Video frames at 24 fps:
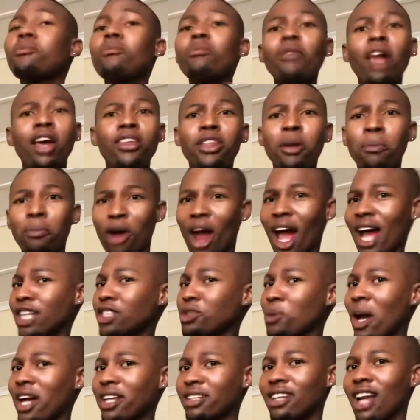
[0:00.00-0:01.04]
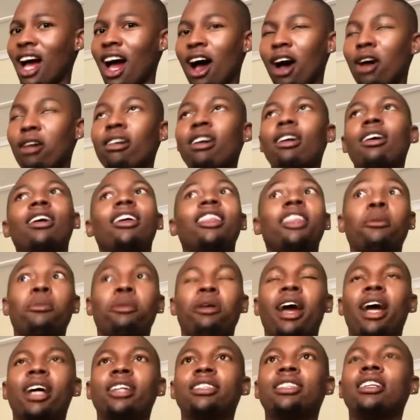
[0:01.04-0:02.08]
the brand right now the
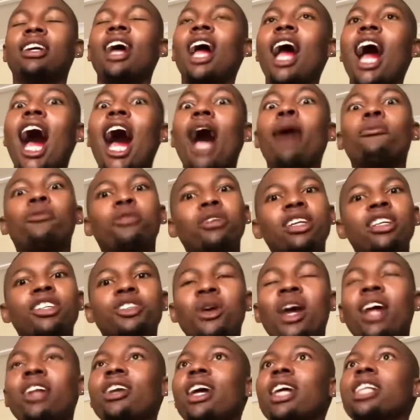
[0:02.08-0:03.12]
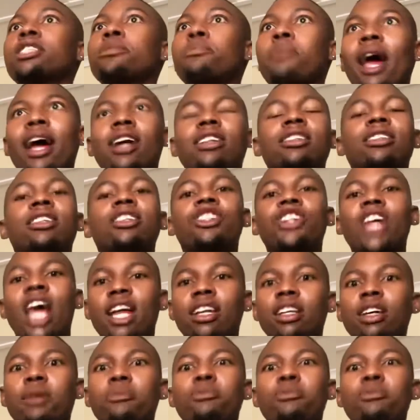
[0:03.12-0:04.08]
brand i'm really trying to expand to the channel i'm